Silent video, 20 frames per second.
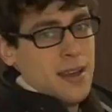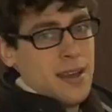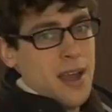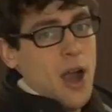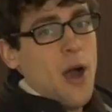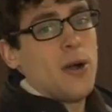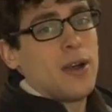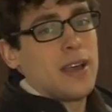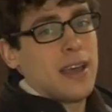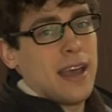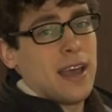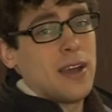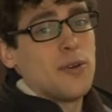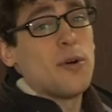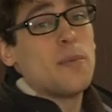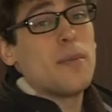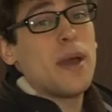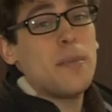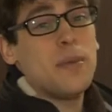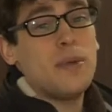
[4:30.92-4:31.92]
Okay,
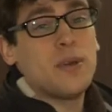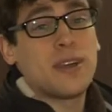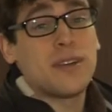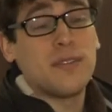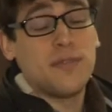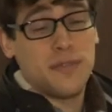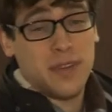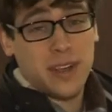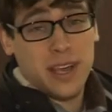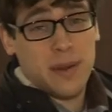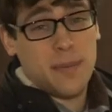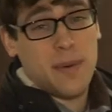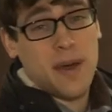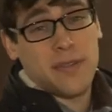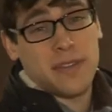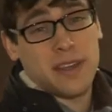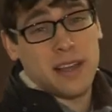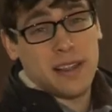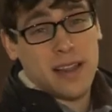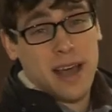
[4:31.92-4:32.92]
well maybe you can forget
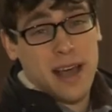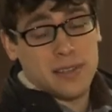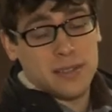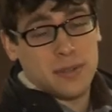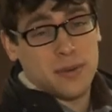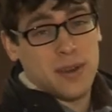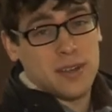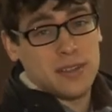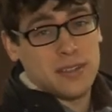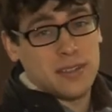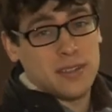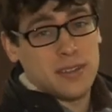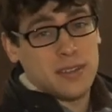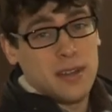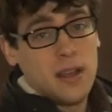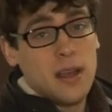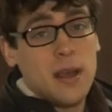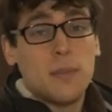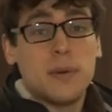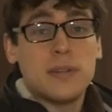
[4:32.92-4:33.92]
about that last question.
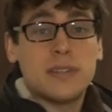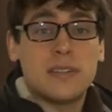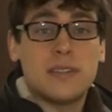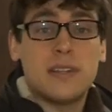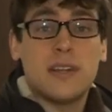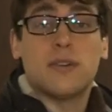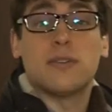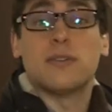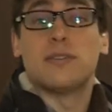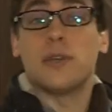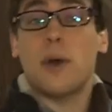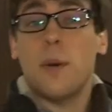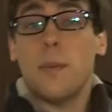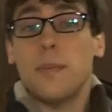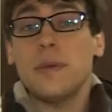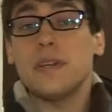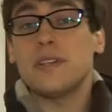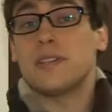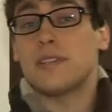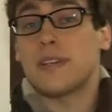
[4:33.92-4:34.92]
But still, don't
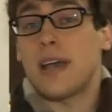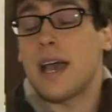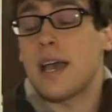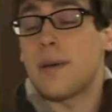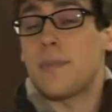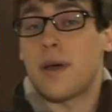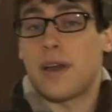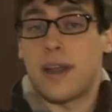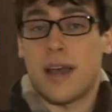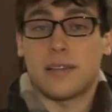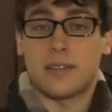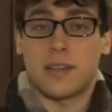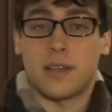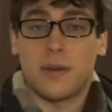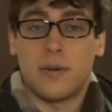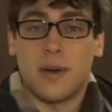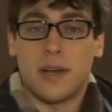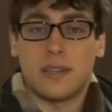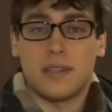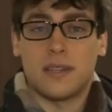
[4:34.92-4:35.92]
be shy about asking
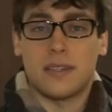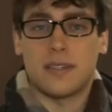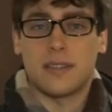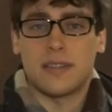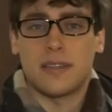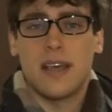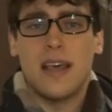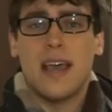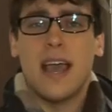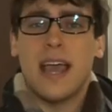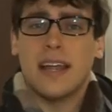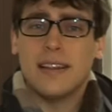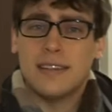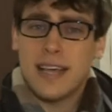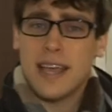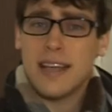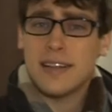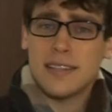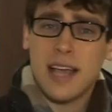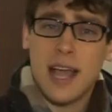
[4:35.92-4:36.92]
questions. And
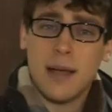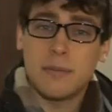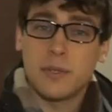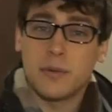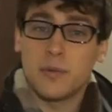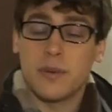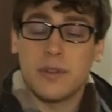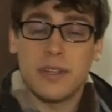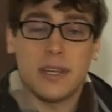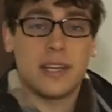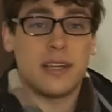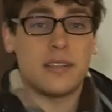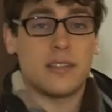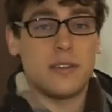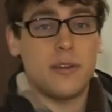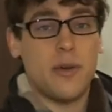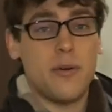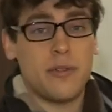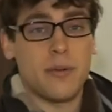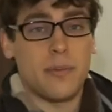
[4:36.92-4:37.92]
take time to really get to
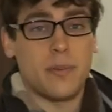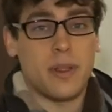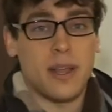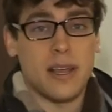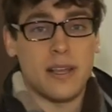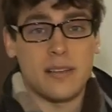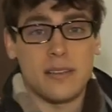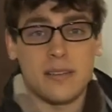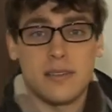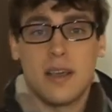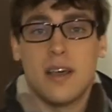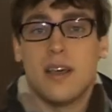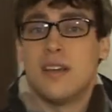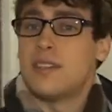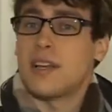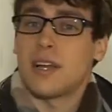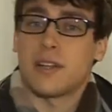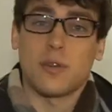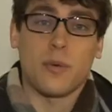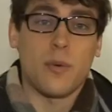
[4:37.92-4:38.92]
know the place.
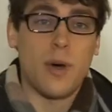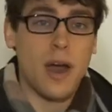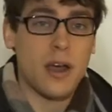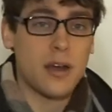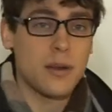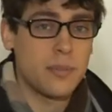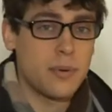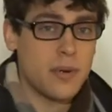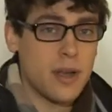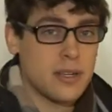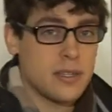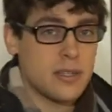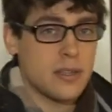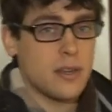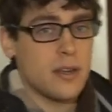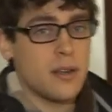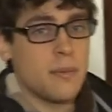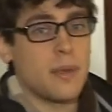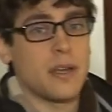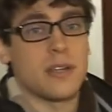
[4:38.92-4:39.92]
Check the water
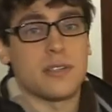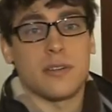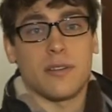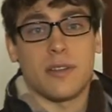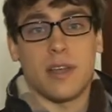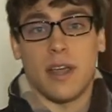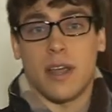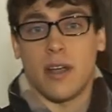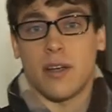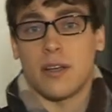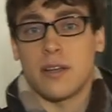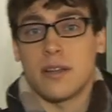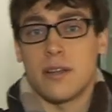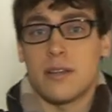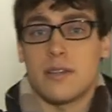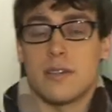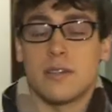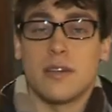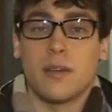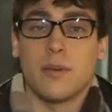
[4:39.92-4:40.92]
pressure, make sure the air
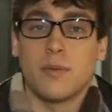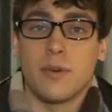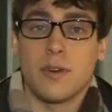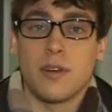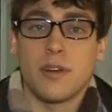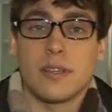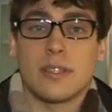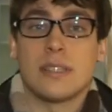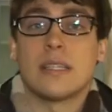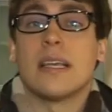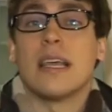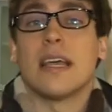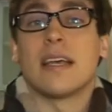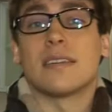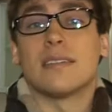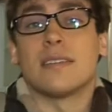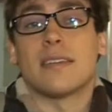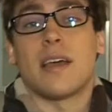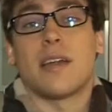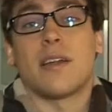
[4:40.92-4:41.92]
conditioning works,
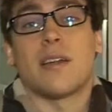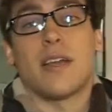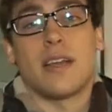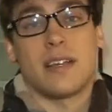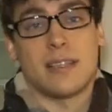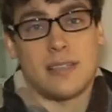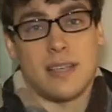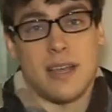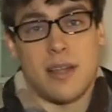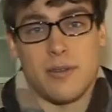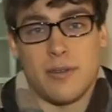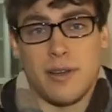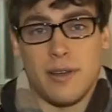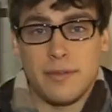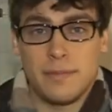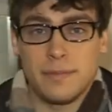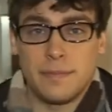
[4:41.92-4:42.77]
etc., etc.